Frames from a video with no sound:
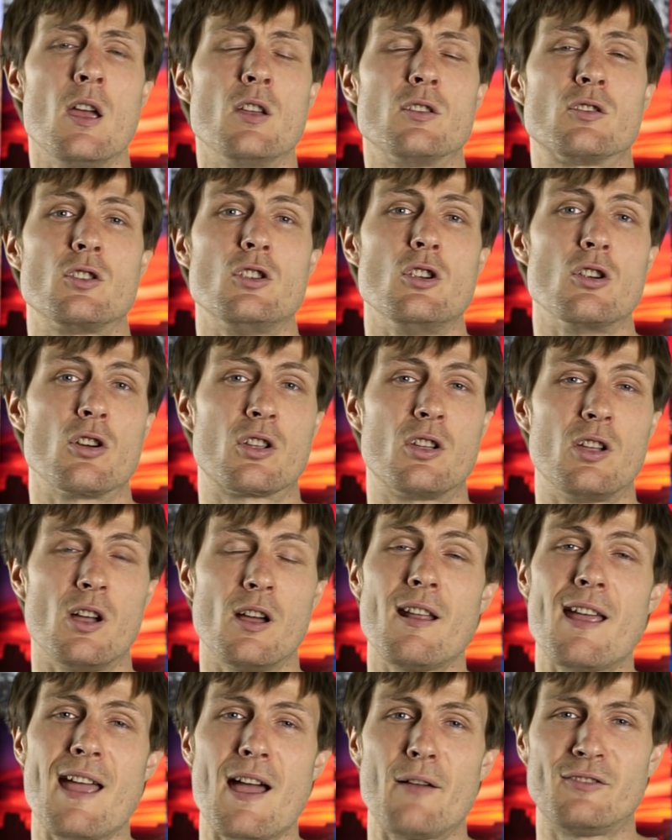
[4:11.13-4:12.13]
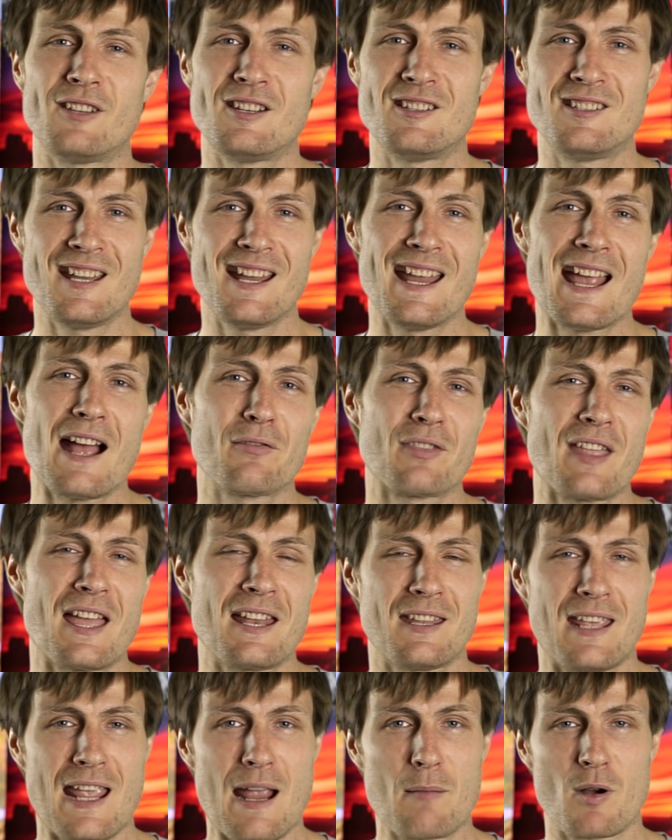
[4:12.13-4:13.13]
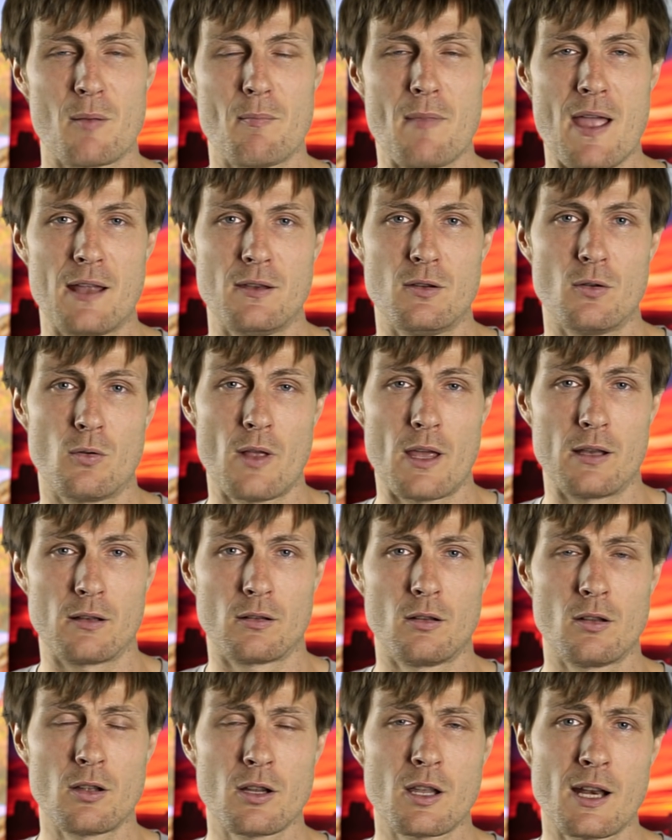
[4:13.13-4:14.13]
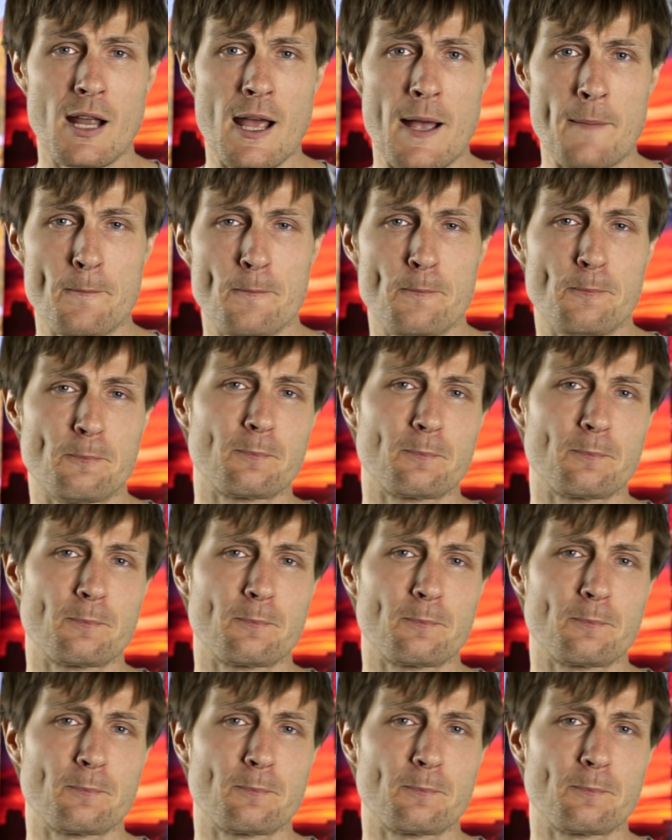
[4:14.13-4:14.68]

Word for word: So you're gonna have to dig out that camera manual and look it up